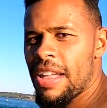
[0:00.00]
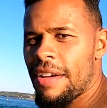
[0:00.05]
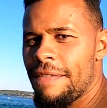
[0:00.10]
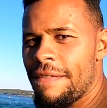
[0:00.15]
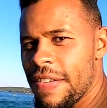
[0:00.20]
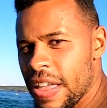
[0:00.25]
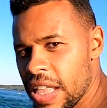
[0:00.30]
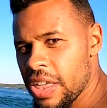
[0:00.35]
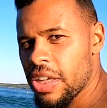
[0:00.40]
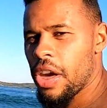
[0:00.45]
made
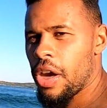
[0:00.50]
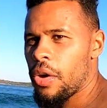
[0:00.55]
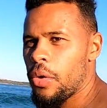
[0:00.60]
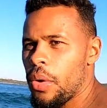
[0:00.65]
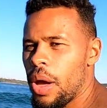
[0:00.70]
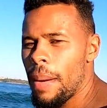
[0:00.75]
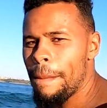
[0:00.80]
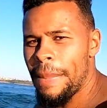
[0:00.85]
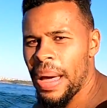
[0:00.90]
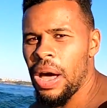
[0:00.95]
a video
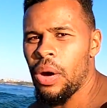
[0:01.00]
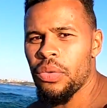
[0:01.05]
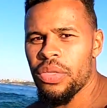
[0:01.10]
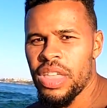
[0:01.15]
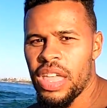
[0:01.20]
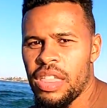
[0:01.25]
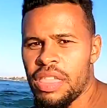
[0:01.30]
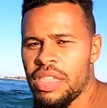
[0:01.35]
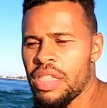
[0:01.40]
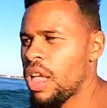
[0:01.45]

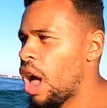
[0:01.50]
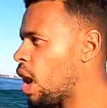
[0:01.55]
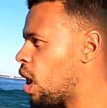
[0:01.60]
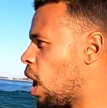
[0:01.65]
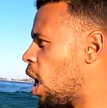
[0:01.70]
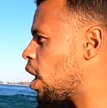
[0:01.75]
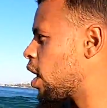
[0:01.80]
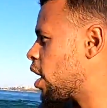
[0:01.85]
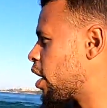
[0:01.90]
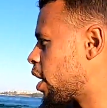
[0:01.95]
about this
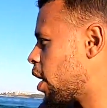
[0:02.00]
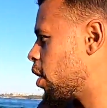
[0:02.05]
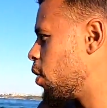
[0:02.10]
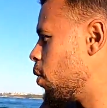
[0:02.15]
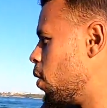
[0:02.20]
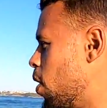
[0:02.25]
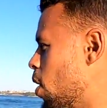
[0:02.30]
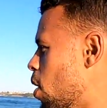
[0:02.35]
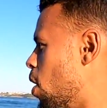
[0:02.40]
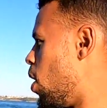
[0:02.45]
not long
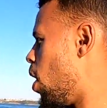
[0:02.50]
ago.